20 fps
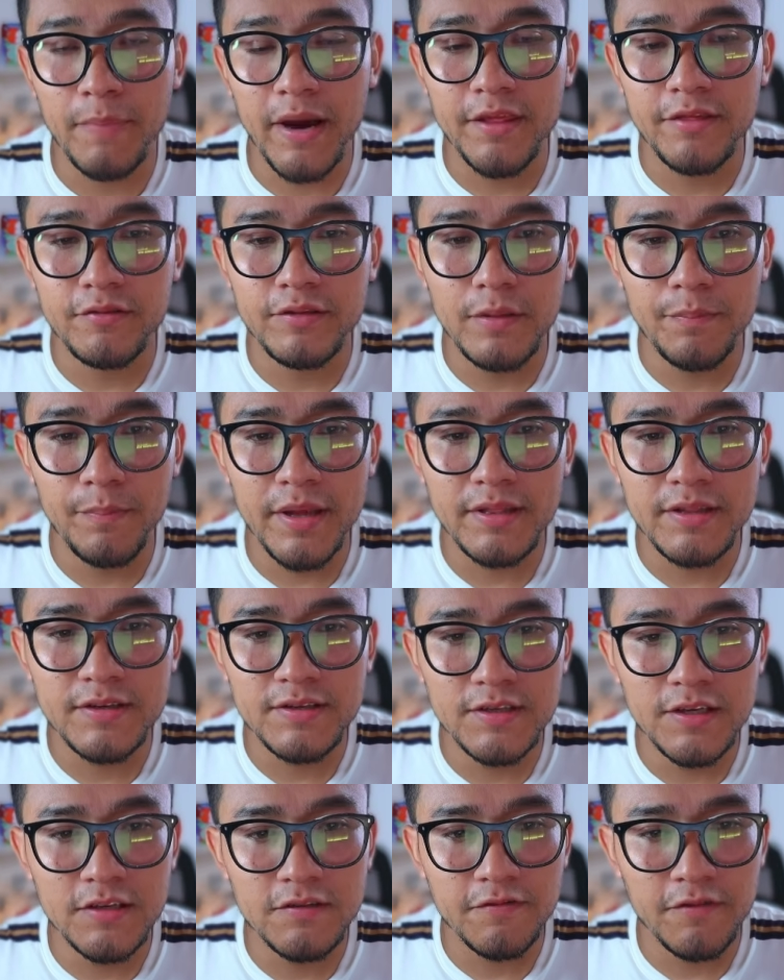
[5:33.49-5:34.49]
Python
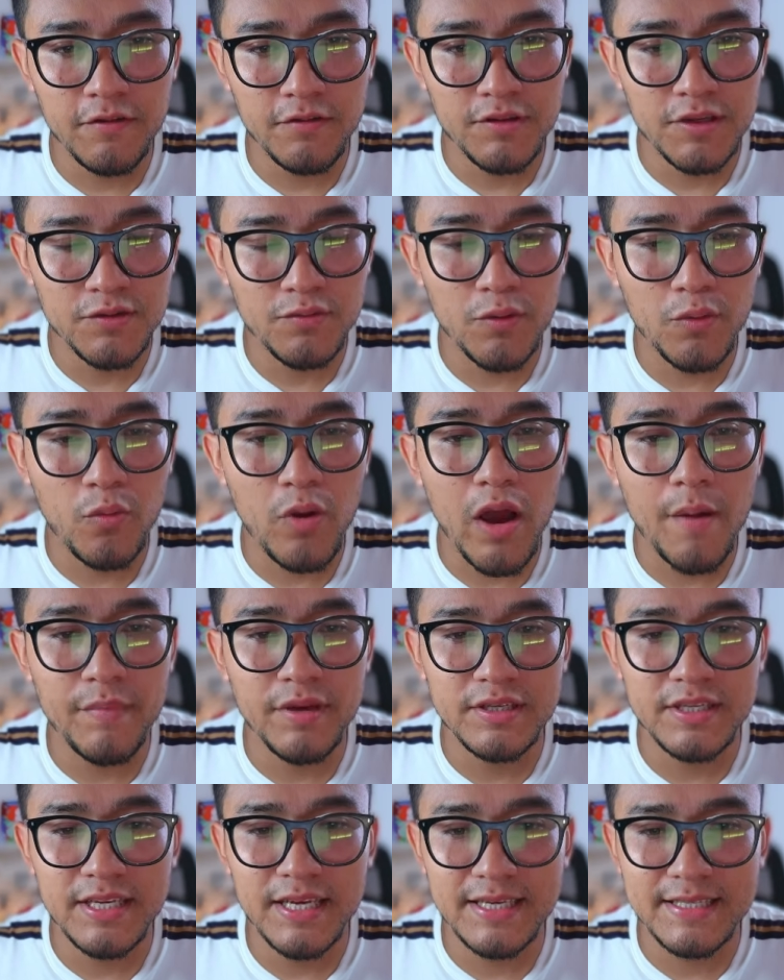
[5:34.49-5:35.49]
dependencies from this
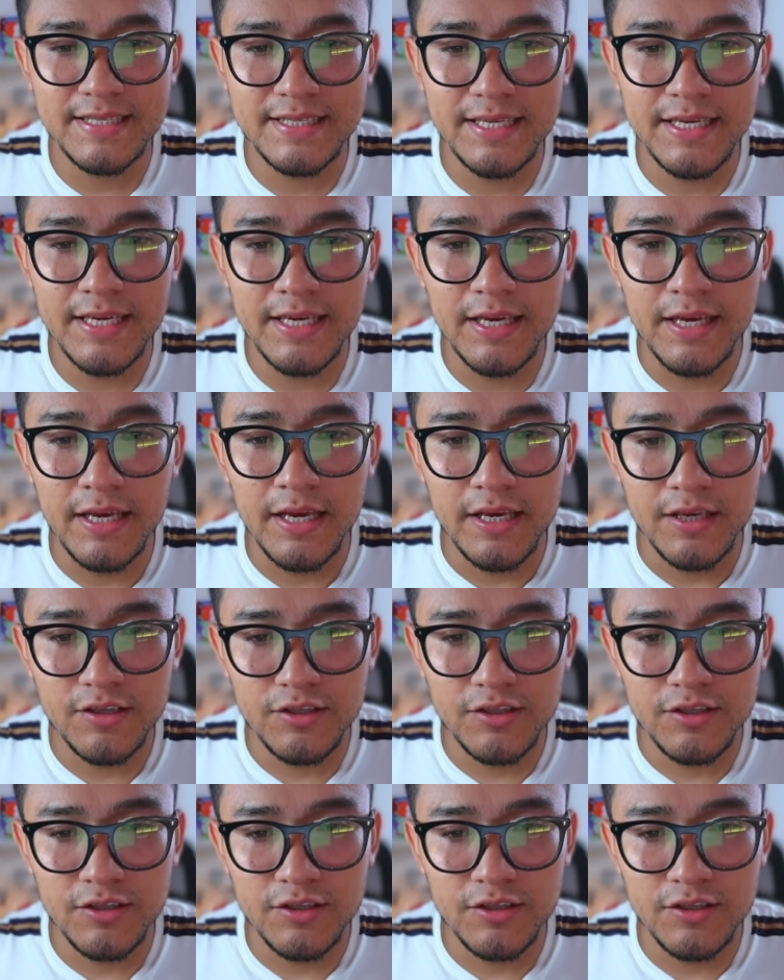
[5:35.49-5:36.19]
requirement txt,